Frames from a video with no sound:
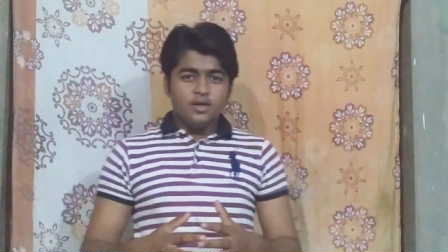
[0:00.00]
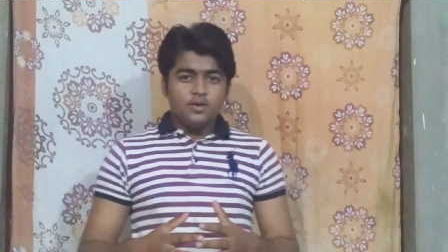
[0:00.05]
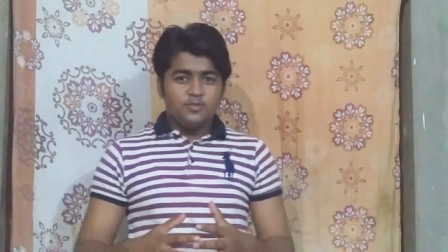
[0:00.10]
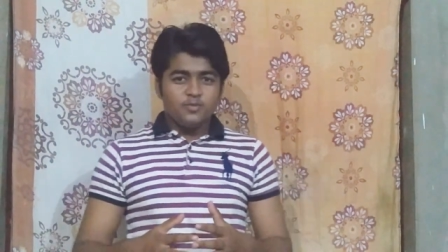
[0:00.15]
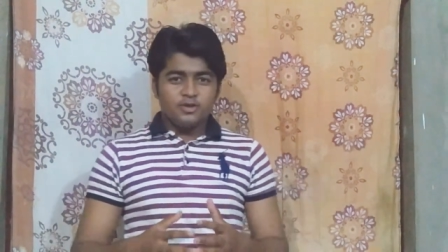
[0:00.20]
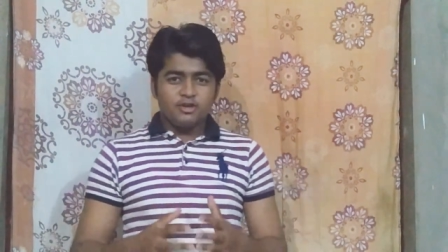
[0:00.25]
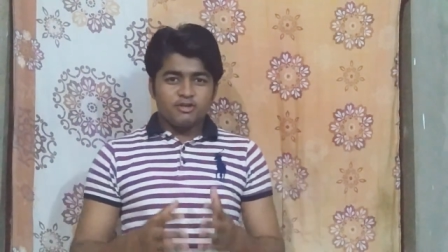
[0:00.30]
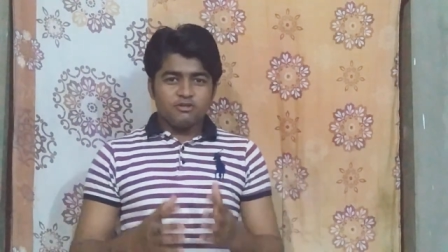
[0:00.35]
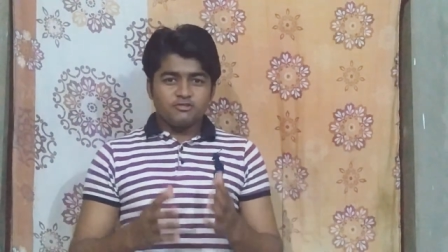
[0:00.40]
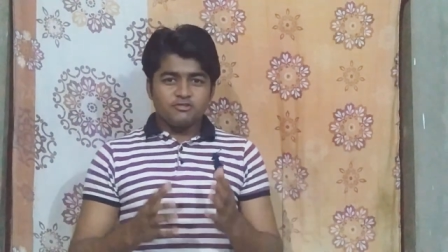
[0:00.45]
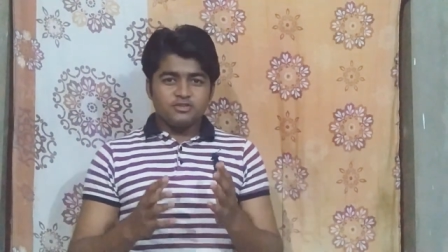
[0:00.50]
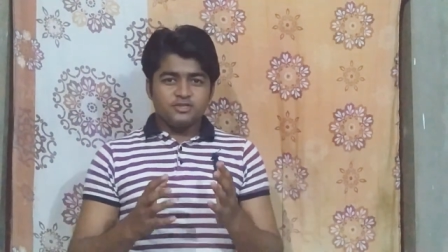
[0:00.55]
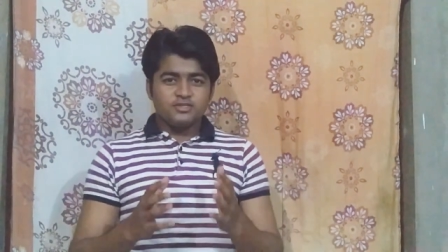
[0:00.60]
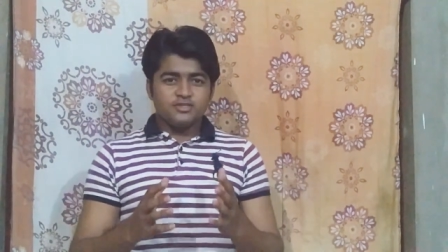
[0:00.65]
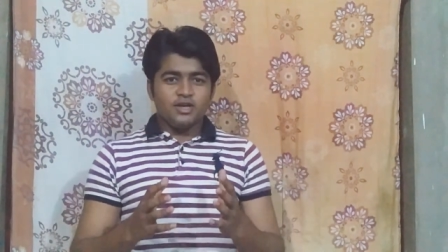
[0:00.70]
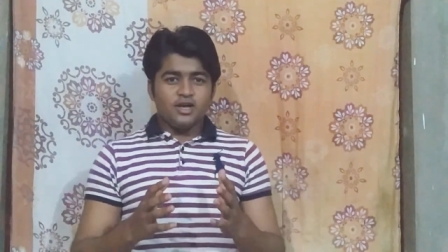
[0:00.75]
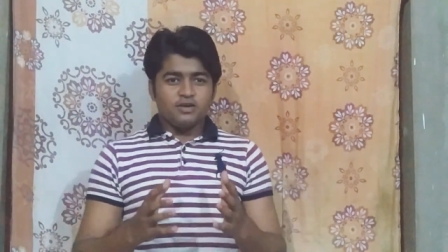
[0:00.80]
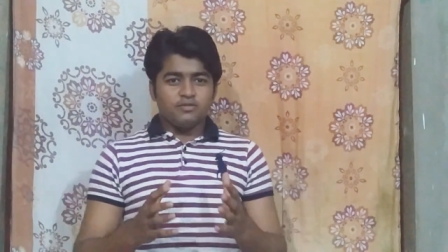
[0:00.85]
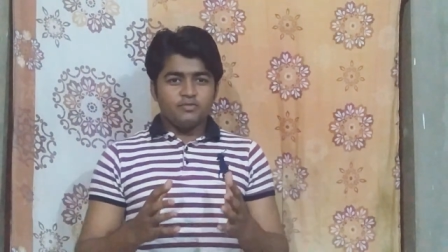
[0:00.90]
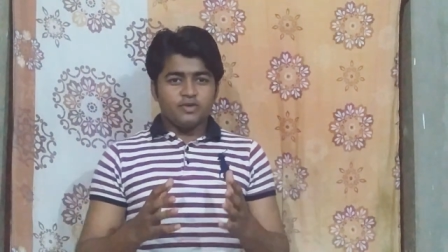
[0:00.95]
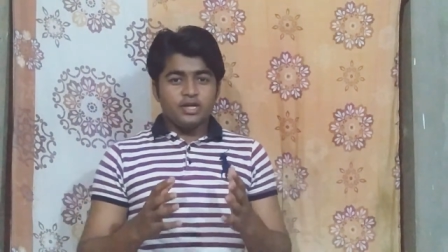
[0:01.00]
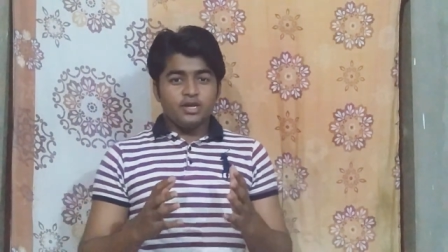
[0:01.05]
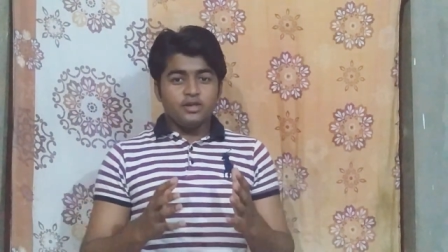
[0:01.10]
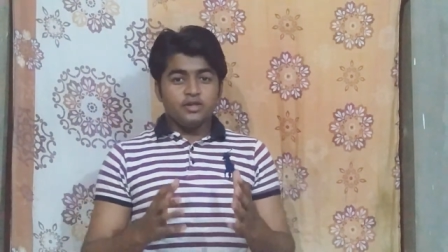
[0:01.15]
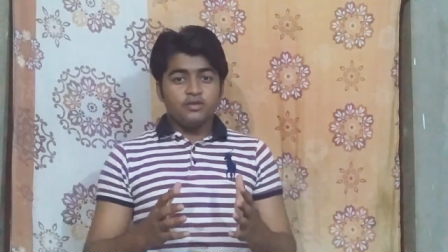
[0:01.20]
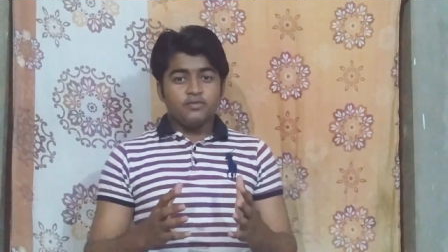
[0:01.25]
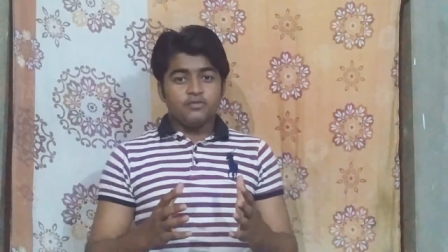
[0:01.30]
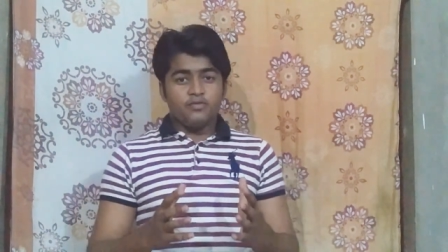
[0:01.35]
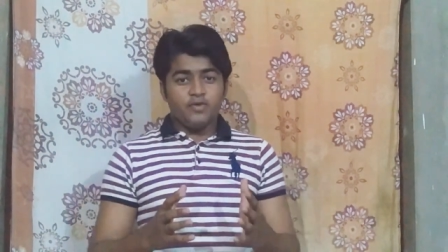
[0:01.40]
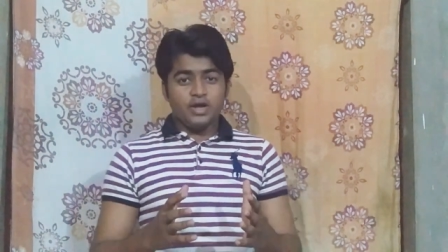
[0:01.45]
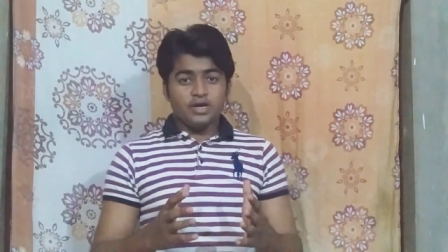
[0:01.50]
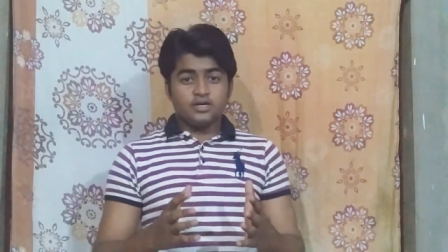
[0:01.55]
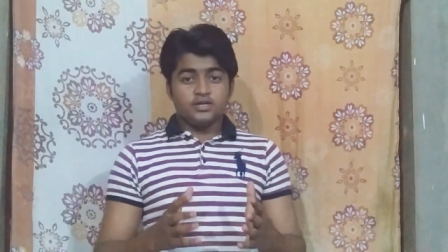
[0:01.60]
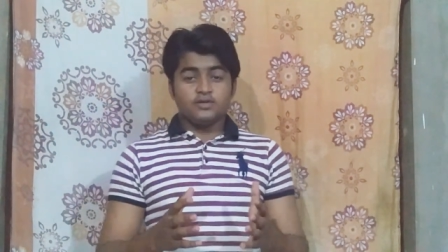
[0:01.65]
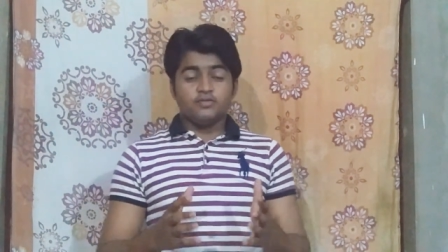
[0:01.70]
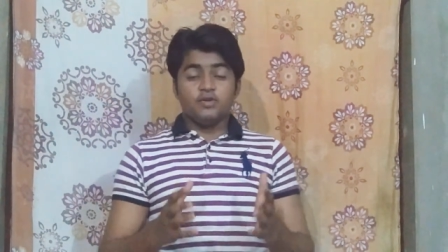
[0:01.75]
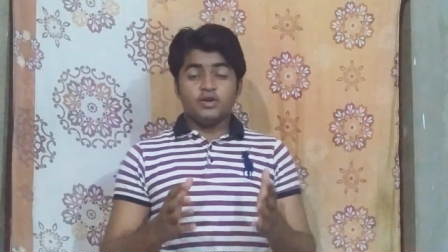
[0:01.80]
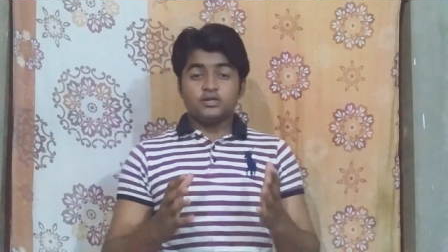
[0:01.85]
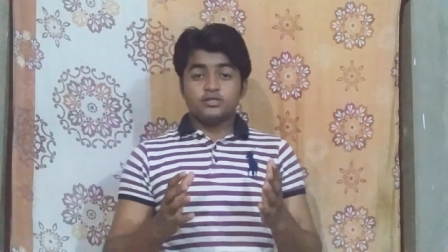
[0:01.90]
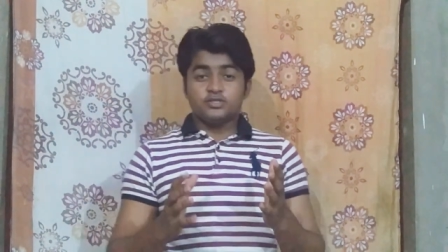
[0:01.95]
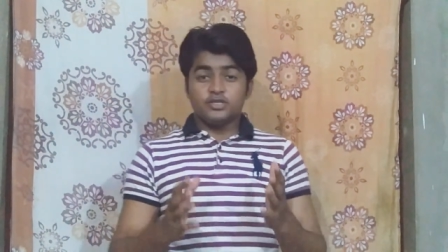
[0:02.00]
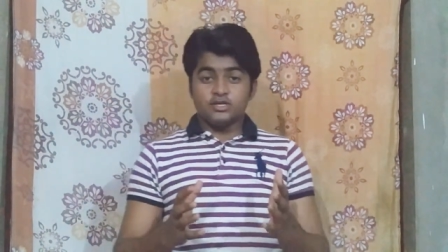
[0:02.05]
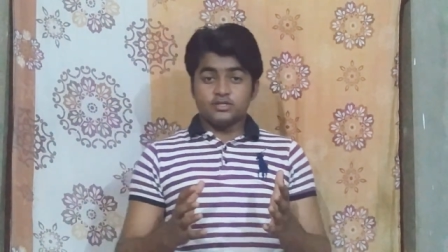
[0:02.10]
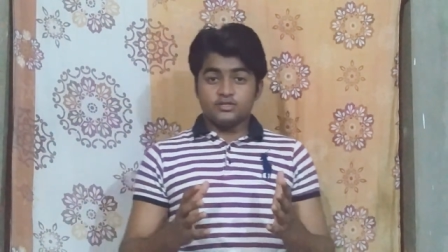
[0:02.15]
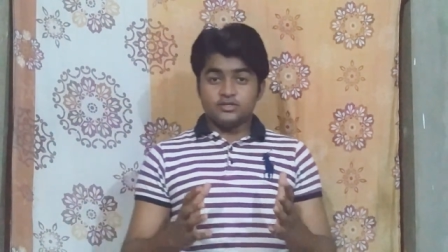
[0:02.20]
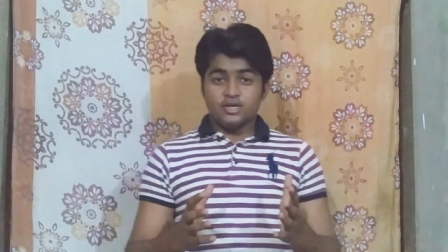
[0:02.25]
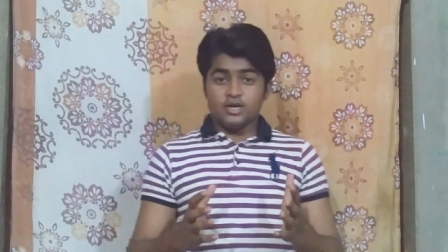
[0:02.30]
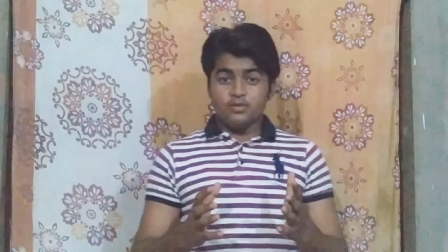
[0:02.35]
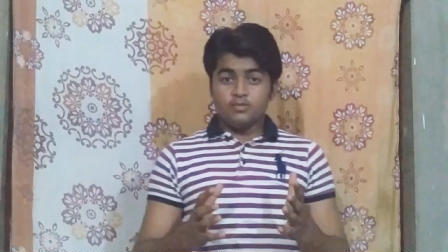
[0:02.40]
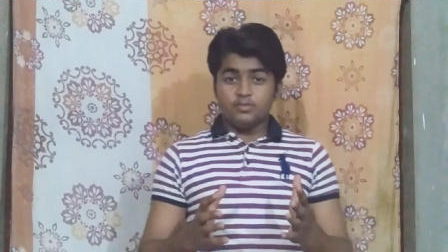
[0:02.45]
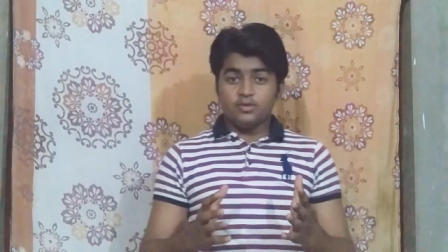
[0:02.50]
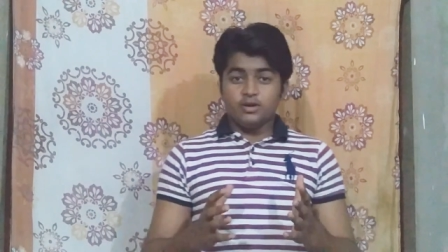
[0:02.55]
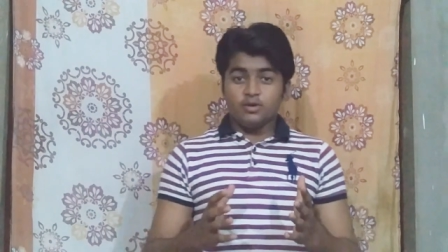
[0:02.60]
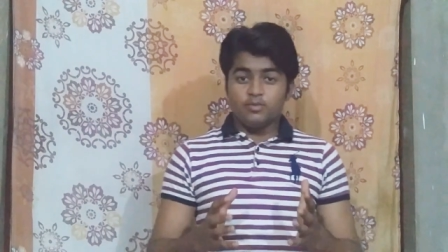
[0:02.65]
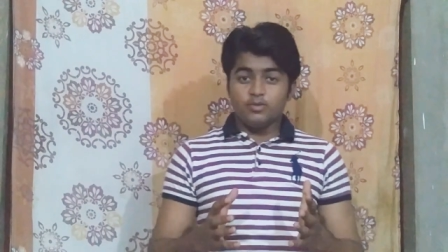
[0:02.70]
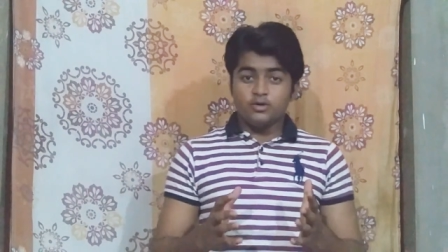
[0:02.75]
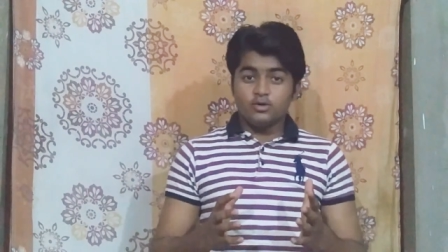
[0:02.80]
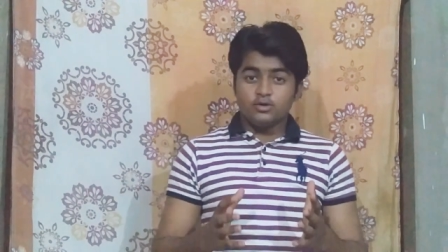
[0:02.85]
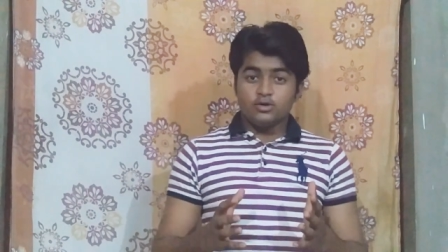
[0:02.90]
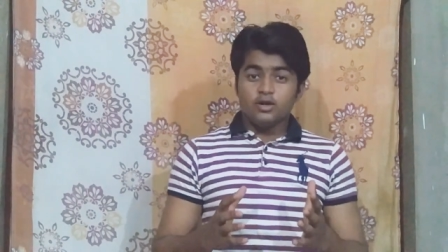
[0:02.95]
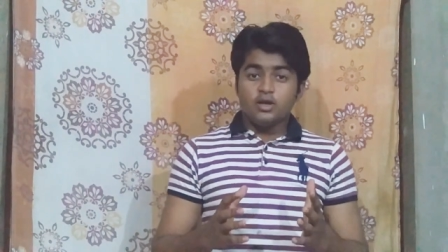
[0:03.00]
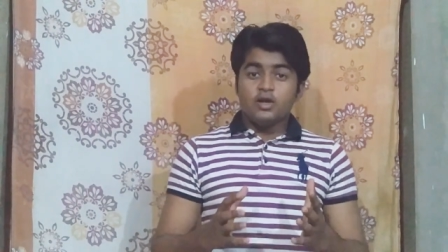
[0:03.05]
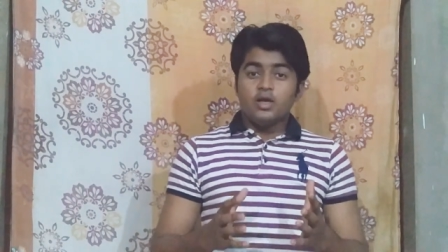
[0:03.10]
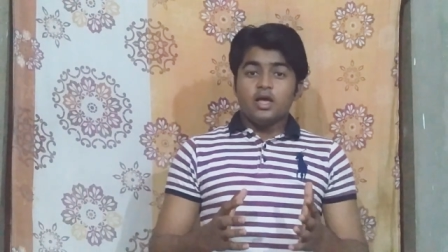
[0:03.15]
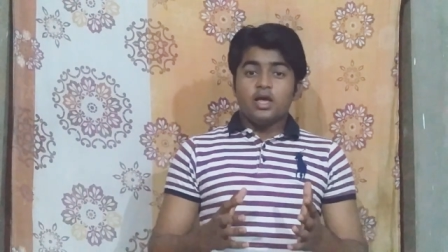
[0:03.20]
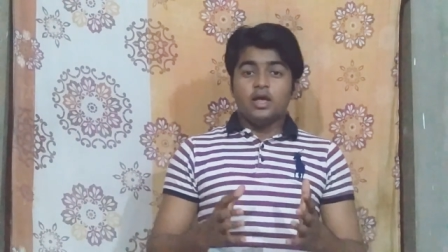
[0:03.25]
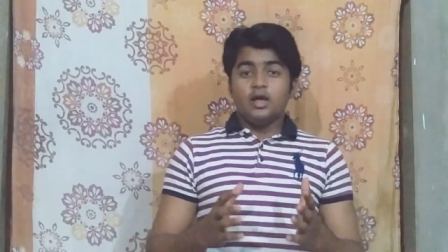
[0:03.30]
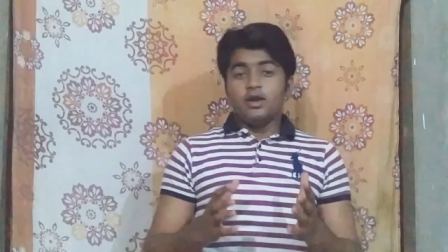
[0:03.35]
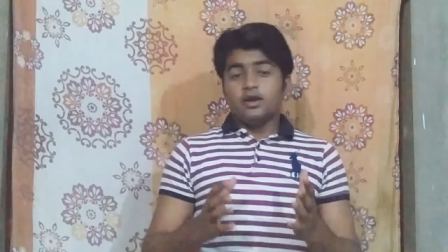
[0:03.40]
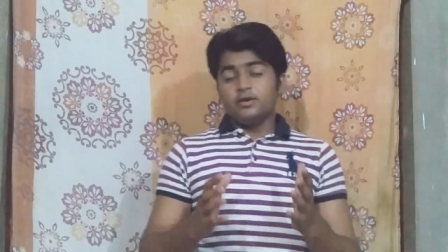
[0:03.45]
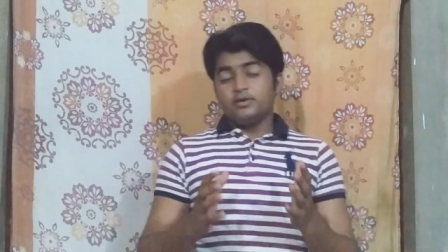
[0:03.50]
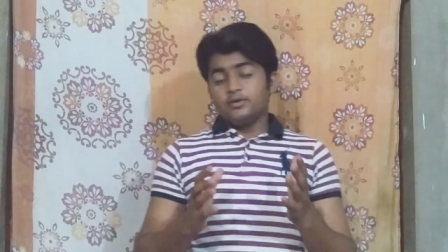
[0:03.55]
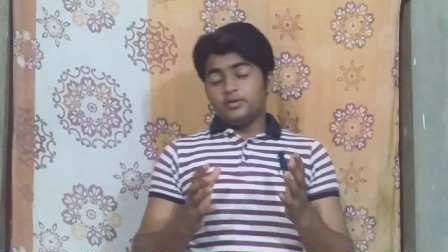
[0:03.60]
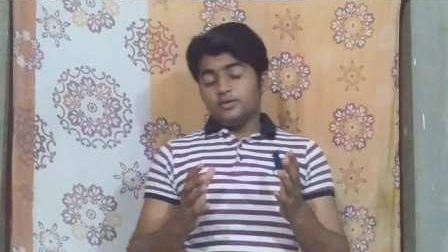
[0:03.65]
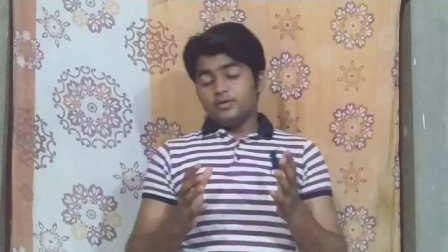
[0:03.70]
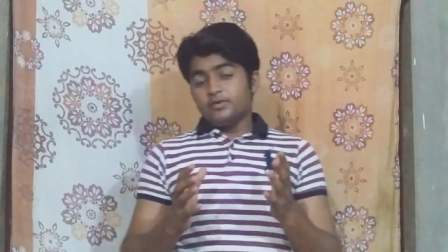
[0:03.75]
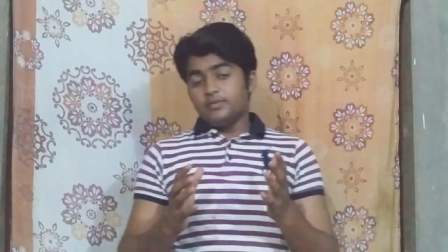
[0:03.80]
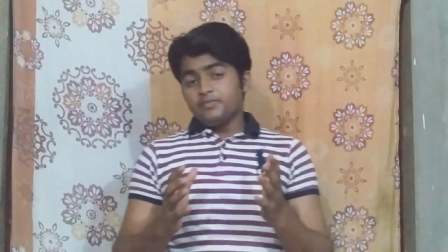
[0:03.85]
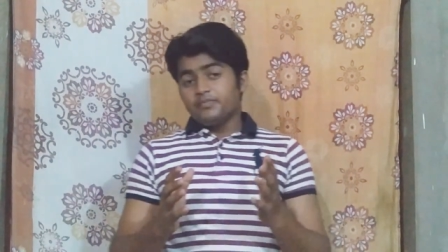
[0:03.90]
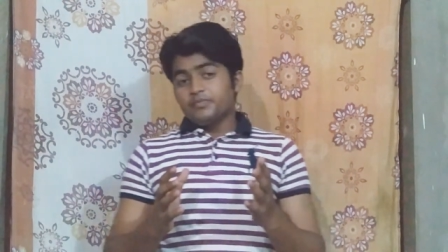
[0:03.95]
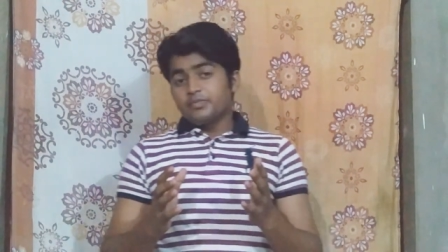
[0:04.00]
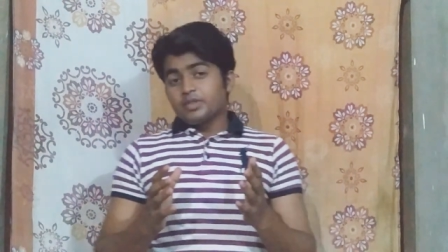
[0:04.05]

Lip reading: because these are very effective and sustainable and